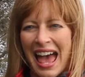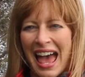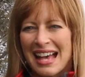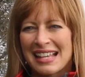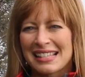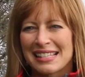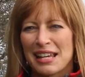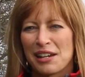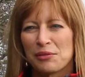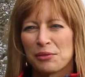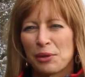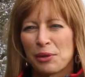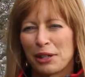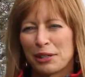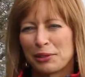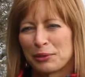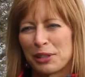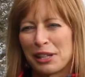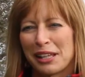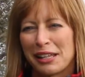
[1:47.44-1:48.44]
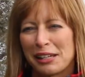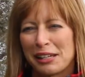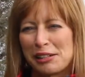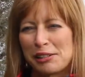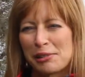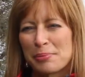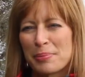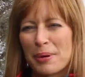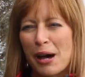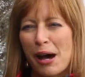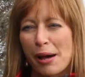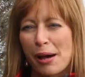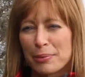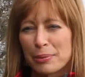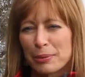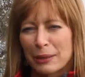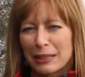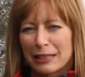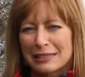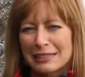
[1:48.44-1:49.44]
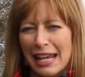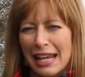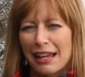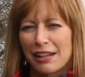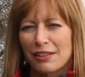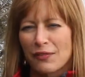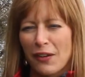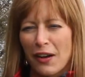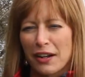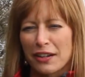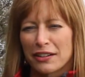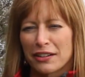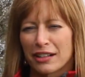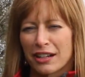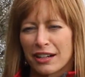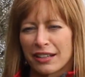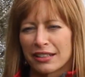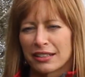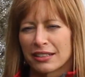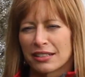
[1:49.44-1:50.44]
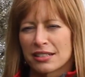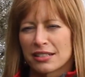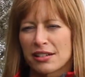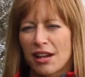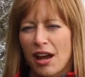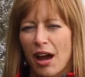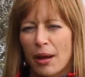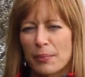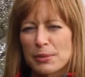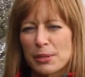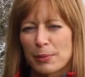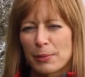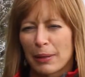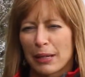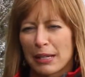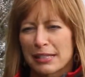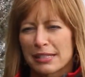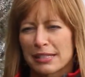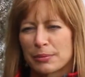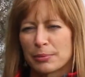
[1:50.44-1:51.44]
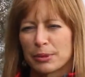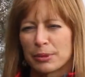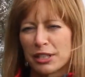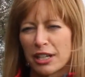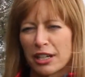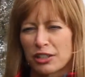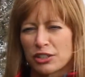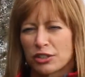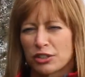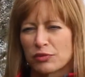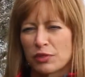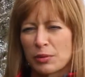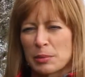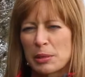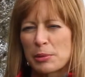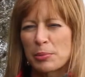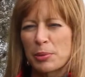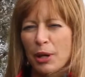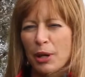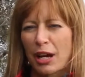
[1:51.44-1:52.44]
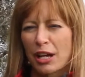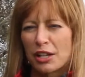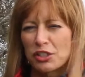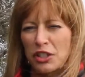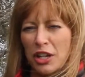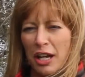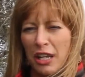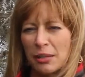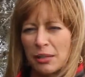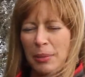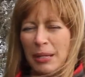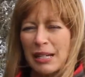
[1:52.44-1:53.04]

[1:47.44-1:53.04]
Asset One will help Upwind and Fire Island optimize the production from the project